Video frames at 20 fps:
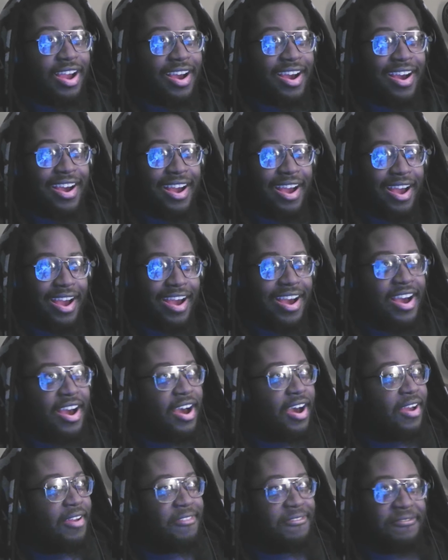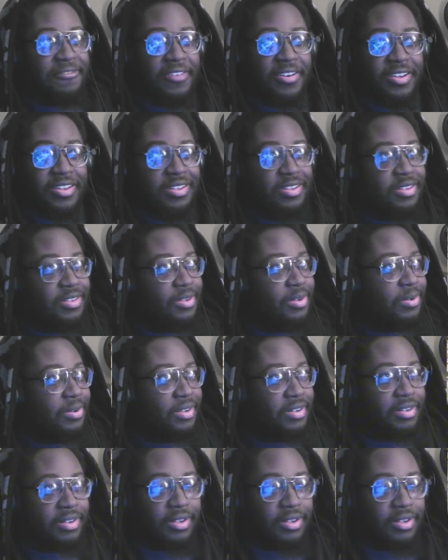I fucking knew it.